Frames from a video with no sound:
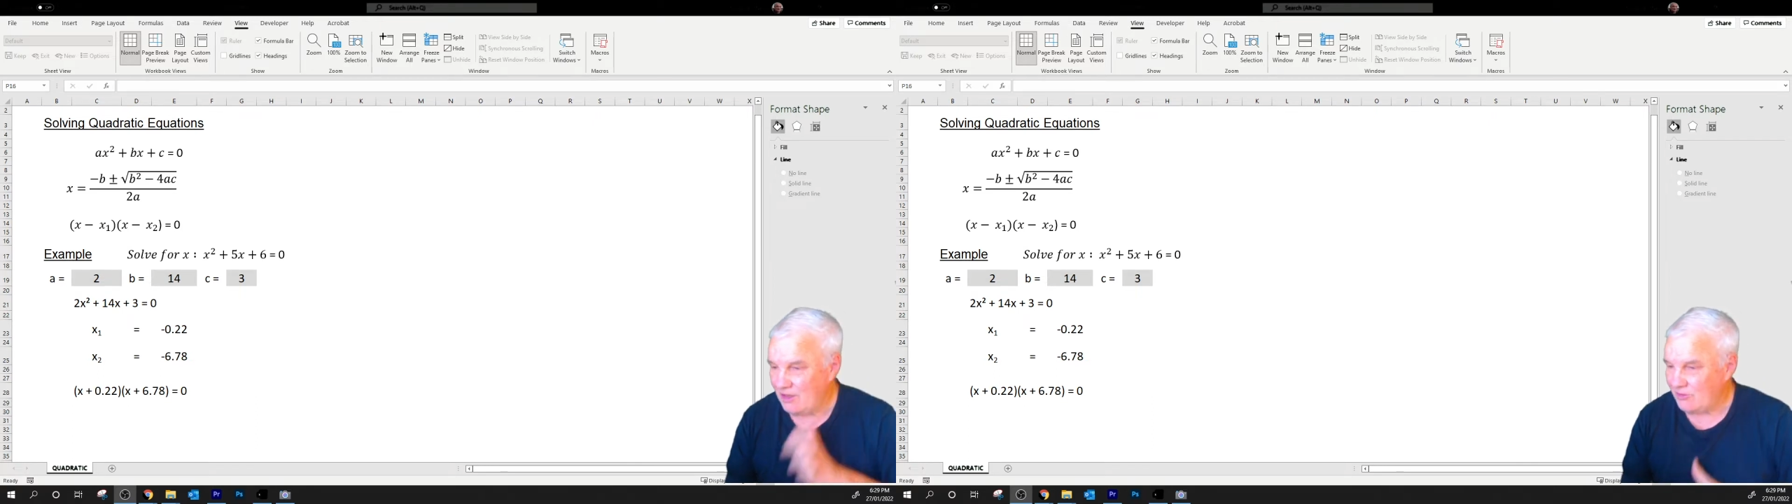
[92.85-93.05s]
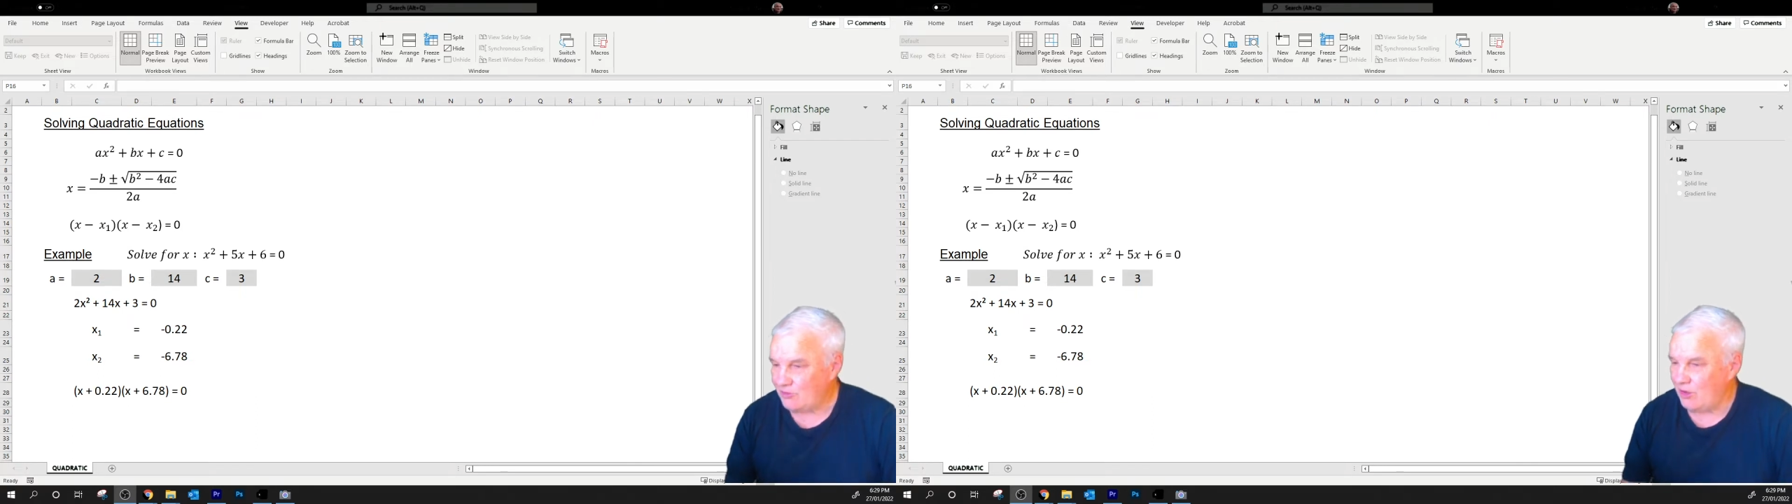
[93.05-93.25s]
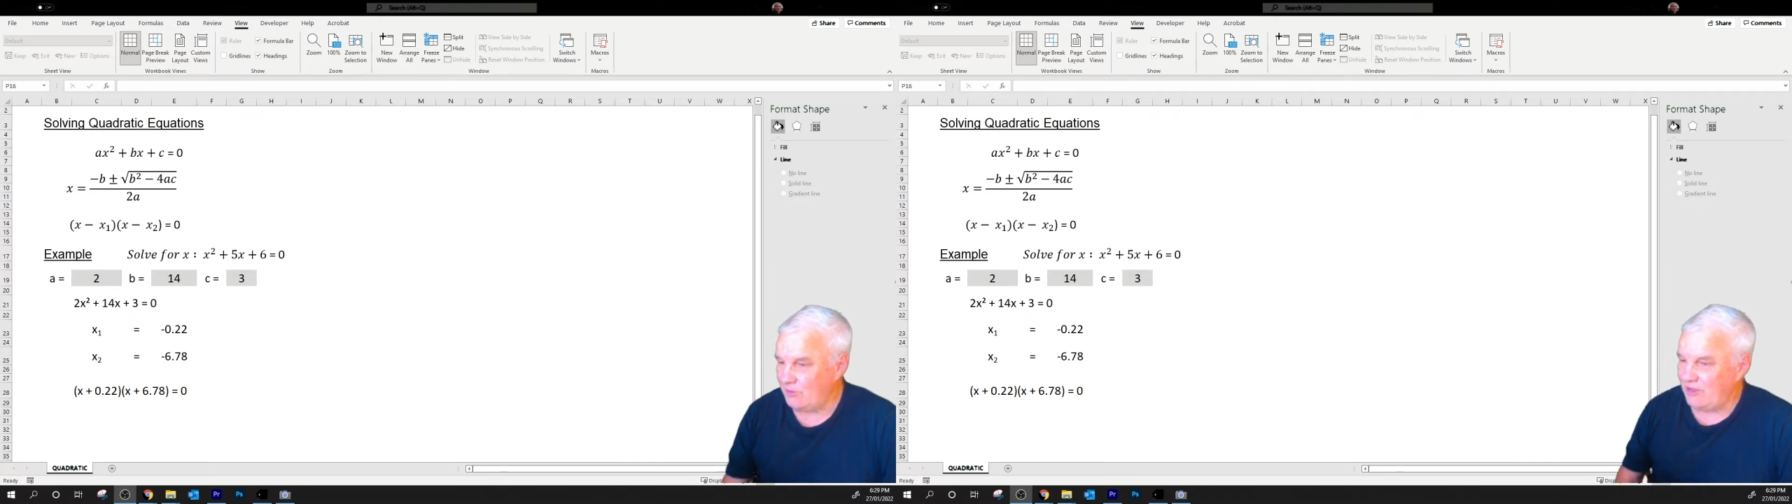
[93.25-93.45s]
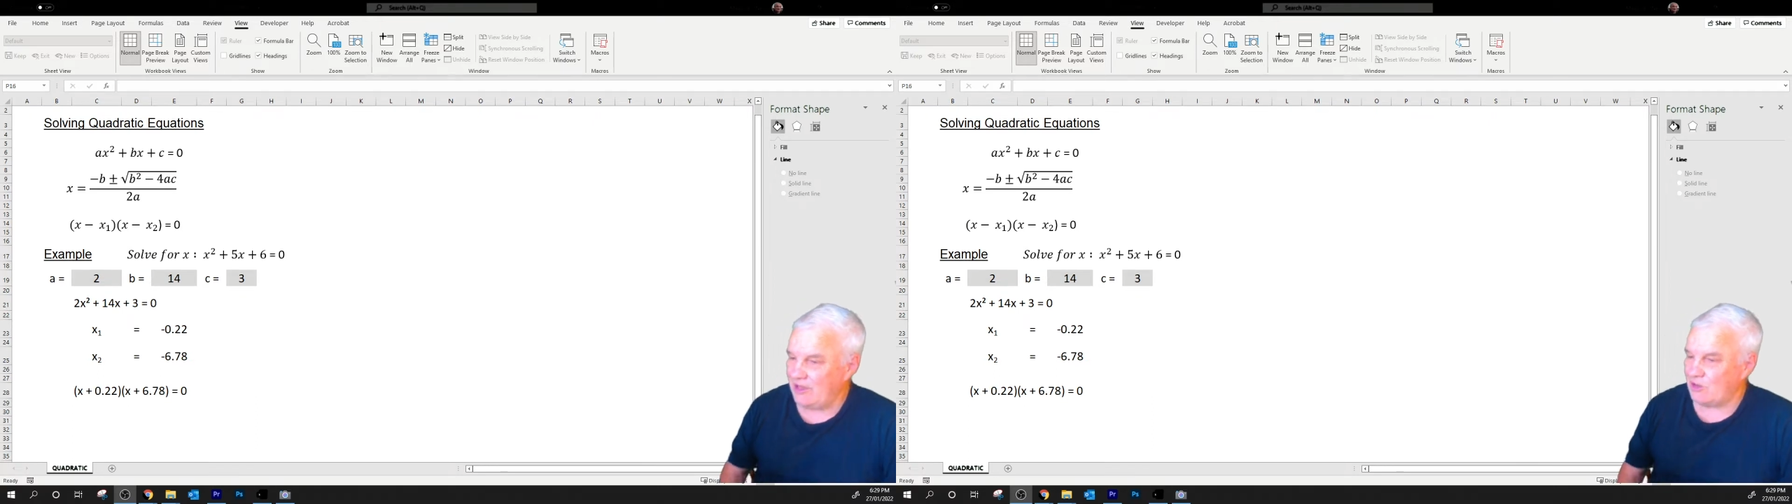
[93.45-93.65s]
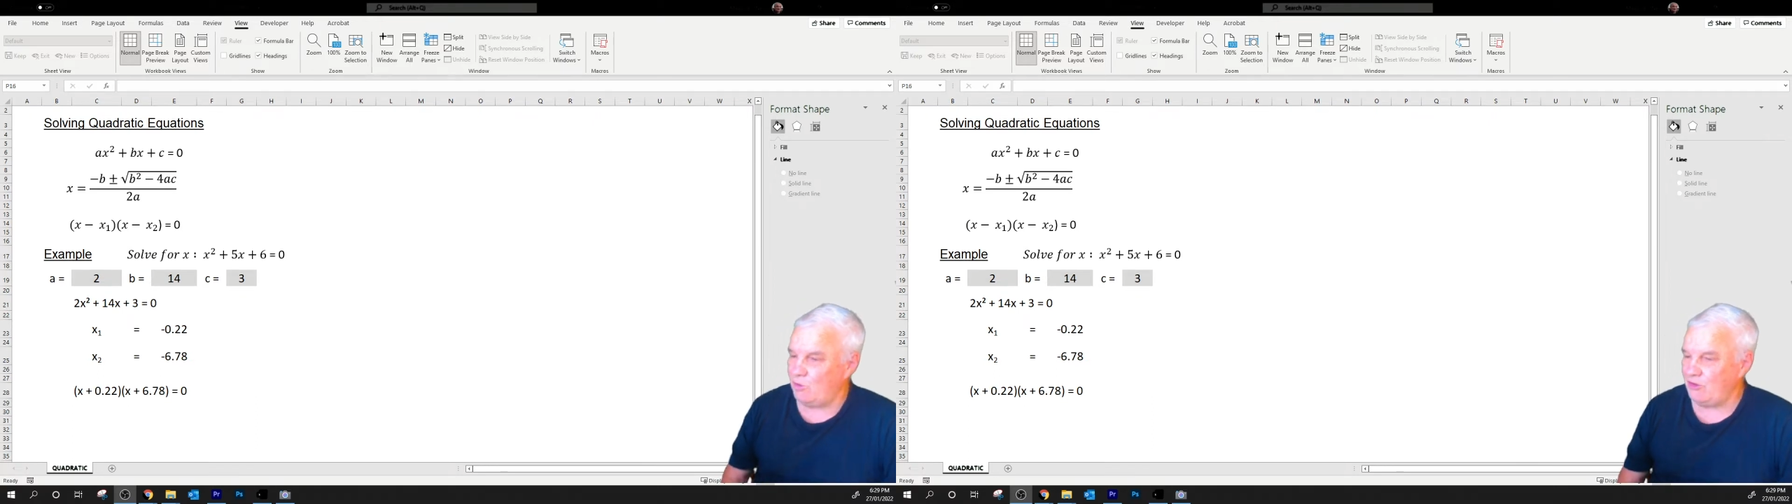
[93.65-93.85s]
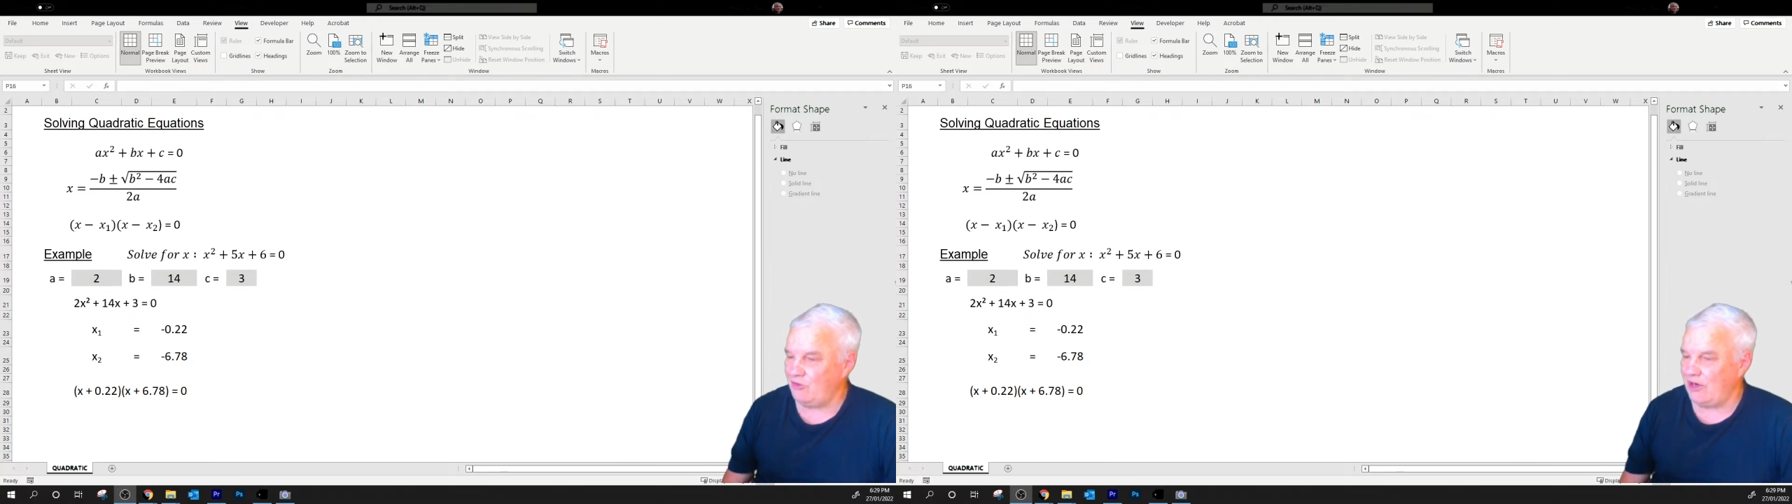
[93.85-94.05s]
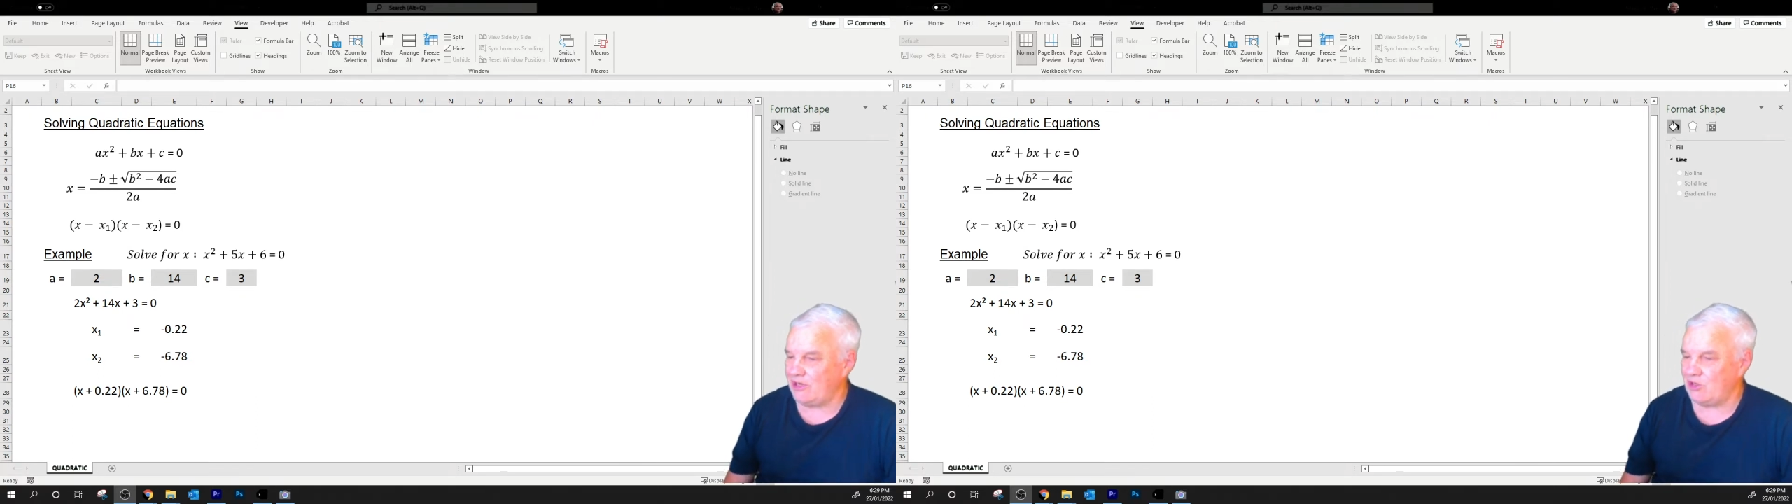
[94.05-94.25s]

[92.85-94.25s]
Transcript: So yeah, quadratic